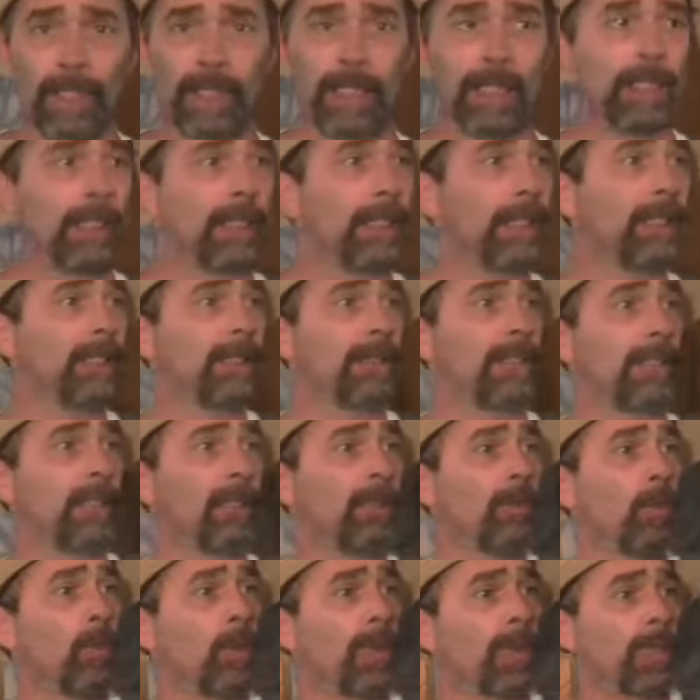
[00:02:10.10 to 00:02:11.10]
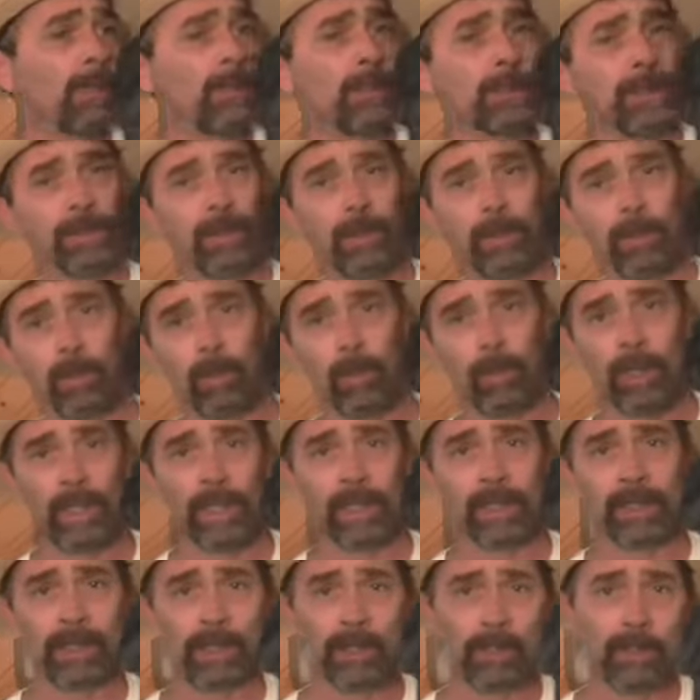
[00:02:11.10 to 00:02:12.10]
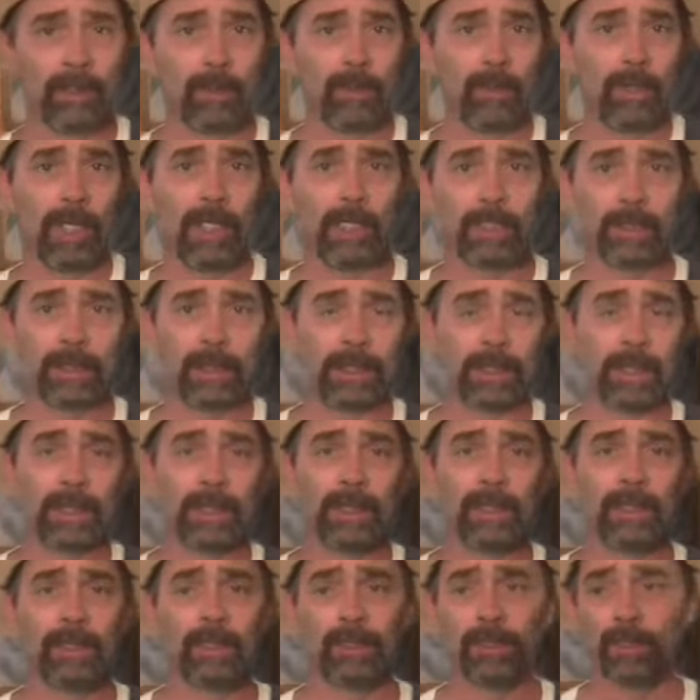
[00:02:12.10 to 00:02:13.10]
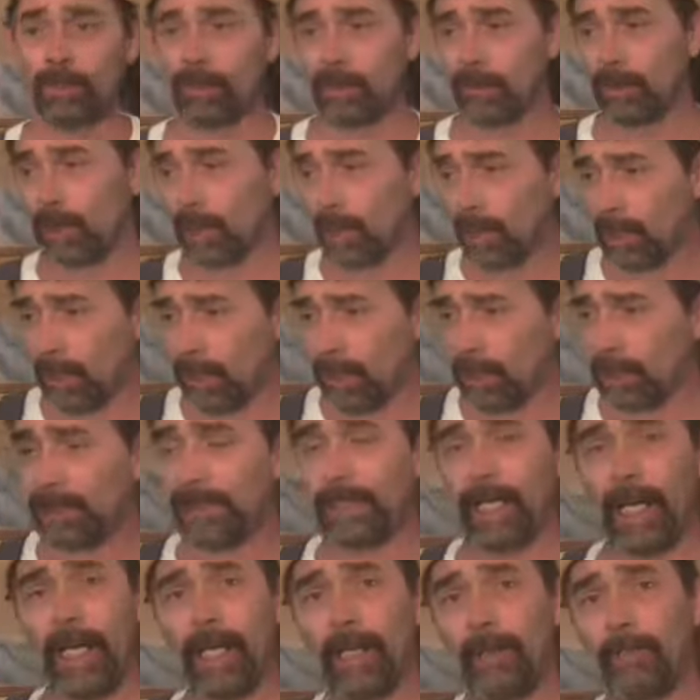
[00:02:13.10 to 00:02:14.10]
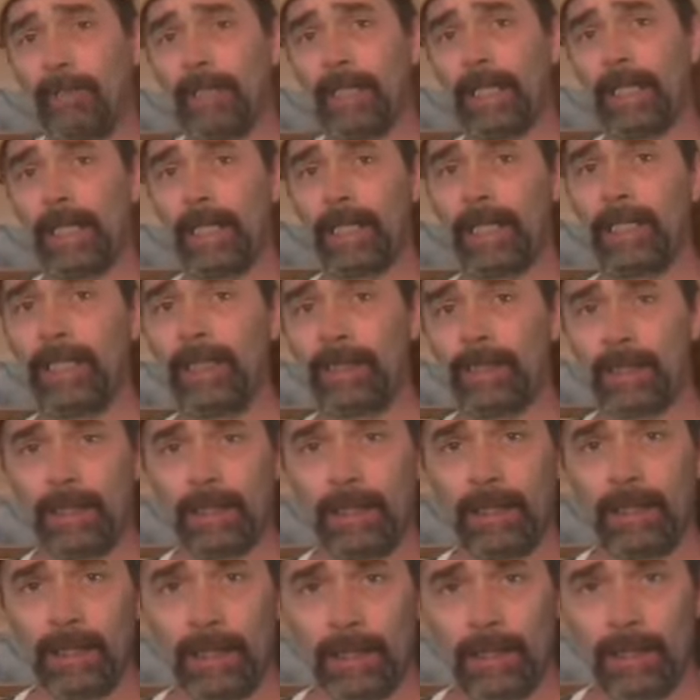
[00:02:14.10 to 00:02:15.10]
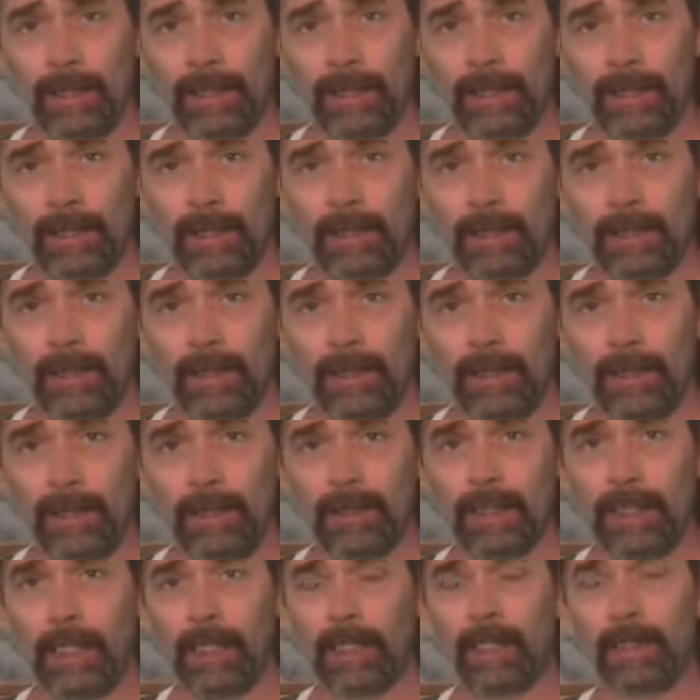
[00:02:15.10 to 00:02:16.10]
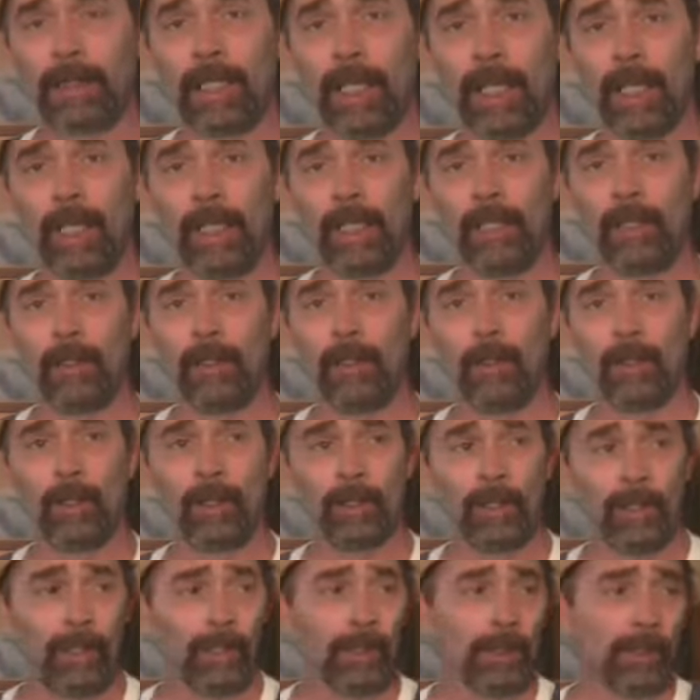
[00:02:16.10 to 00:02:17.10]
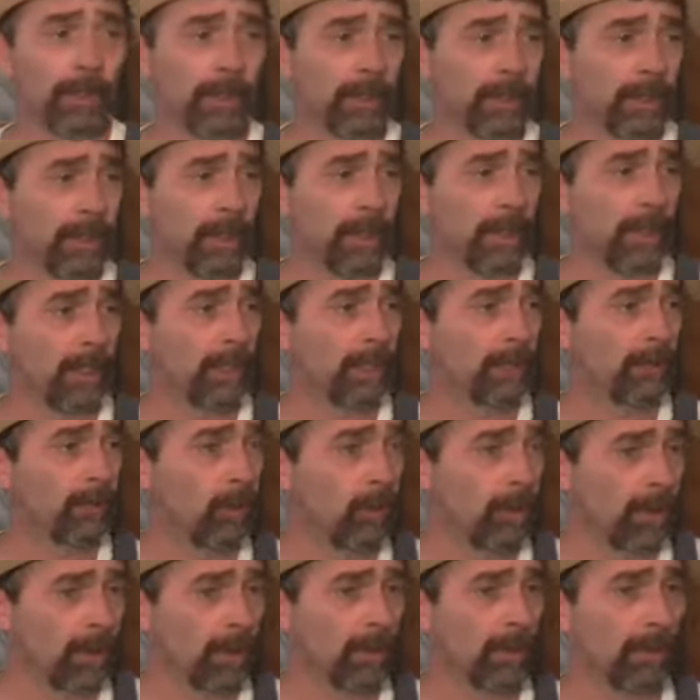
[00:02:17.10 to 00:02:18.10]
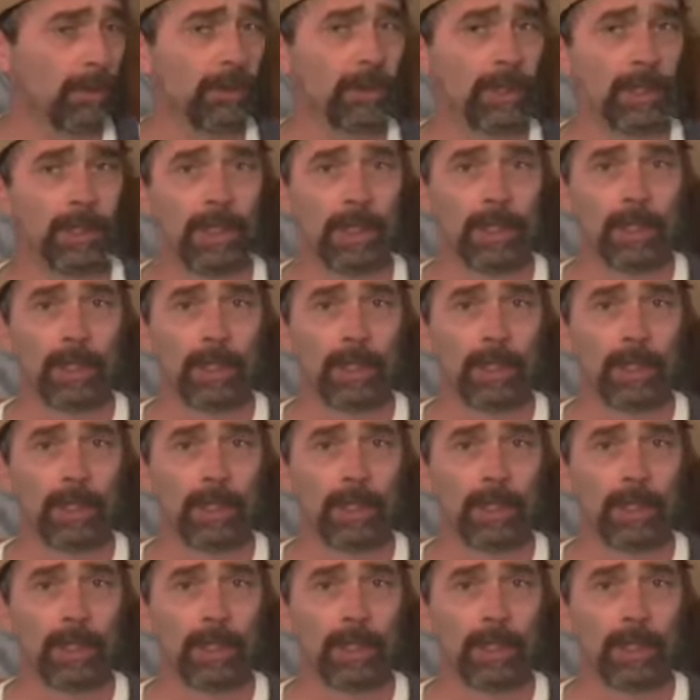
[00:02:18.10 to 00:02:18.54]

and their will and their wish and their want is to dominate the entire earth and world.